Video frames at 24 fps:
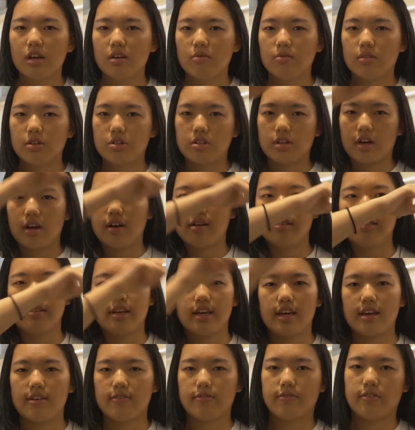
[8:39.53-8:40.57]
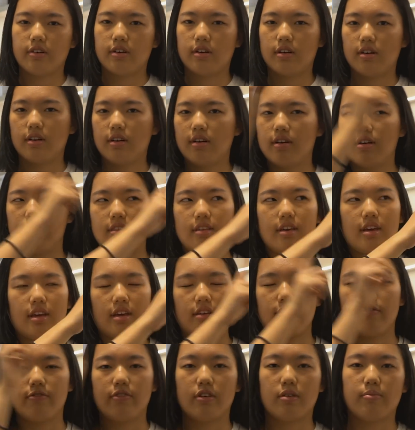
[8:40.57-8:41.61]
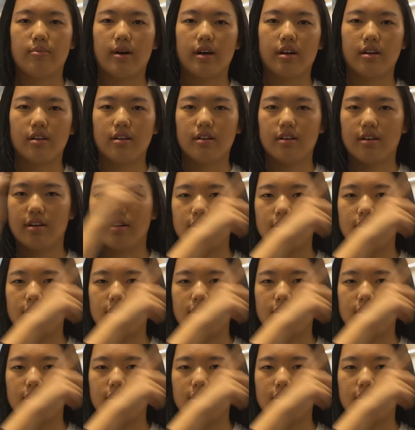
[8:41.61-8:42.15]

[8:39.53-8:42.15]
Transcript: which I'll leave on the info button.